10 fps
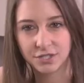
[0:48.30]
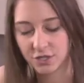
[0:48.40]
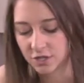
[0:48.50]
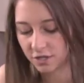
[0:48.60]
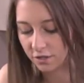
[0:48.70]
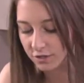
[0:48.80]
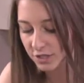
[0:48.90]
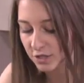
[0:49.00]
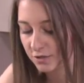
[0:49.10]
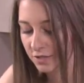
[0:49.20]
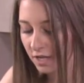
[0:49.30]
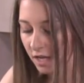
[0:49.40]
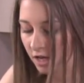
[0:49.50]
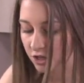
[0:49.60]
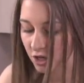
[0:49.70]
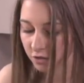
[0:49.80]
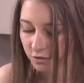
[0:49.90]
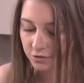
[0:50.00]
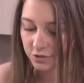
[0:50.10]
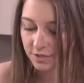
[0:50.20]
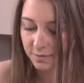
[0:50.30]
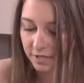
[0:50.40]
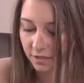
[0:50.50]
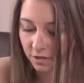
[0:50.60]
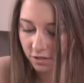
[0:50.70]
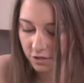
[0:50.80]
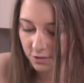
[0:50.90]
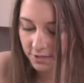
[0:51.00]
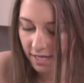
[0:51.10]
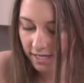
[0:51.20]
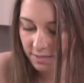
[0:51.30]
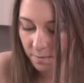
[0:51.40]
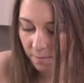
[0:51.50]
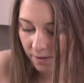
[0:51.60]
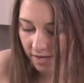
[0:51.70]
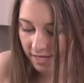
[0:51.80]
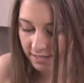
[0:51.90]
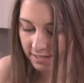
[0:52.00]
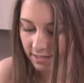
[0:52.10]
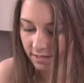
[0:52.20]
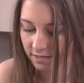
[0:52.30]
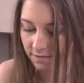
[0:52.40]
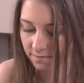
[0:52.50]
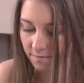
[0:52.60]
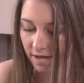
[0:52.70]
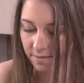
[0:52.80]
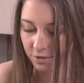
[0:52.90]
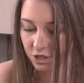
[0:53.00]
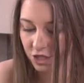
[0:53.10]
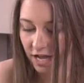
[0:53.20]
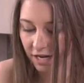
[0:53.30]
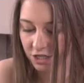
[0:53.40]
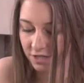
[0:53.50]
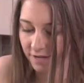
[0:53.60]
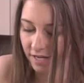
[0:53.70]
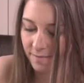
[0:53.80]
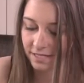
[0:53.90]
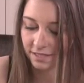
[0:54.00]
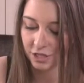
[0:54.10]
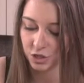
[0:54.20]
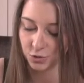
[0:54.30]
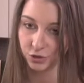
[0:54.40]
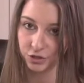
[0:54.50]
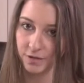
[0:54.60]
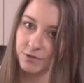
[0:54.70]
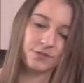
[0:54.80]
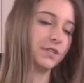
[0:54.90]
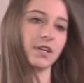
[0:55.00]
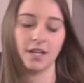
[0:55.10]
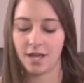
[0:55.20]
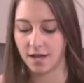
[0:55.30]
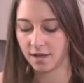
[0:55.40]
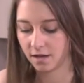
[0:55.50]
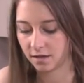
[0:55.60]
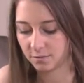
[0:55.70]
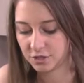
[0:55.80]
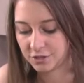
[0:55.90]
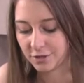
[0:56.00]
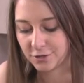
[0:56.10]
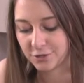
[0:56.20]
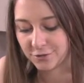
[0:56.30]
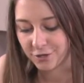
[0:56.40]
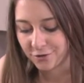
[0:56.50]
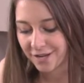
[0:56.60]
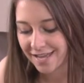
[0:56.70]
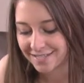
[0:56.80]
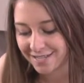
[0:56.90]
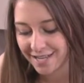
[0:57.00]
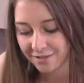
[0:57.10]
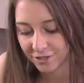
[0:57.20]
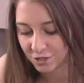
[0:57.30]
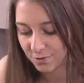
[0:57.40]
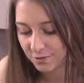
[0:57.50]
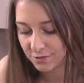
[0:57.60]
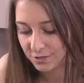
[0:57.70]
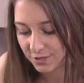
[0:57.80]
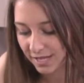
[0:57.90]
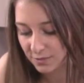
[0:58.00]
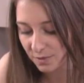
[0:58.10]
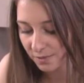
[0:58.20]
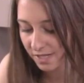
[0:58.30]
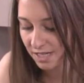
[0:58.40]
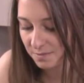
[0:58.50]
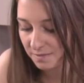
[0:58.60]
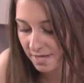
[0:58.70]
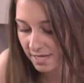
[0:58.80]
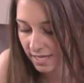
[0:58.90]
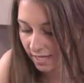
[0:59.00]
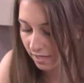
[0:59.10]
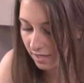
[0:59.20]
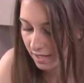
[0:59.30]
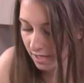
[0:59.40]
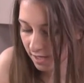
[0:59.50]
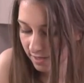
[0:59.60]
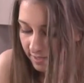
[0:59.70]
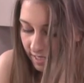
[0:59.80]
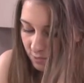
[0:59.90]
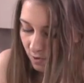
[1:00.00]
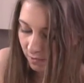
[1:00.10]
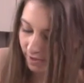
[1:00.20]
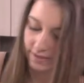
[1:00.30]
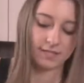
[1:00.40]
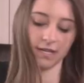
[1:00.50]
So you can also use chuck roast or something along those lines, but my butcher actually recommended the shoulder roast, which is also known as an English roast. So that's what we're gonna be making the Seswaa with